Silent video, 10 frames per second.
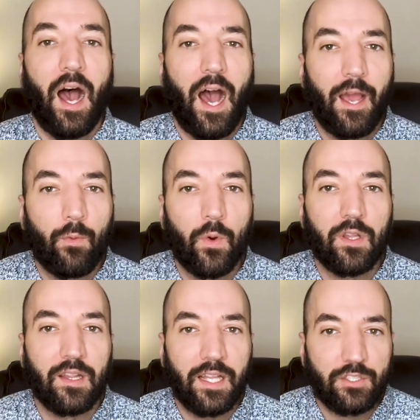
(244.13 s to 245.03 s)
I
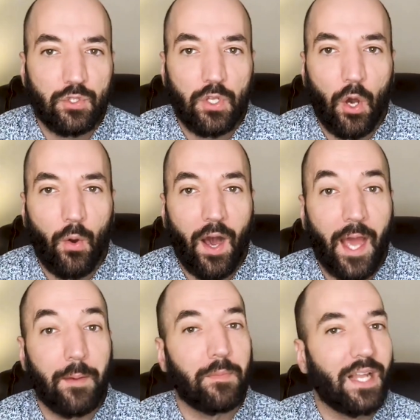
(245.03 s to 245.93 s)
will let you know
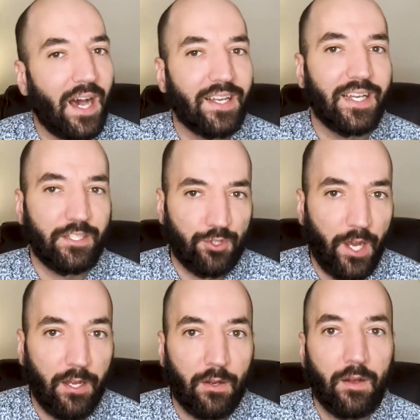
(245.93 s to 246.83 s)
I am not a
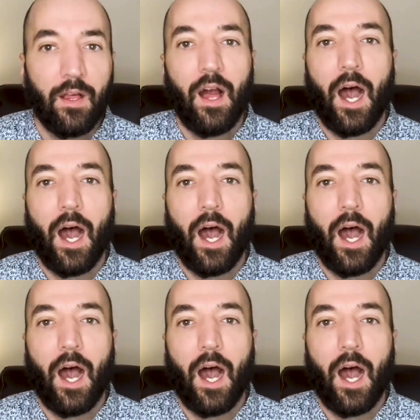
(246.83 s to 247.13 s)
trader.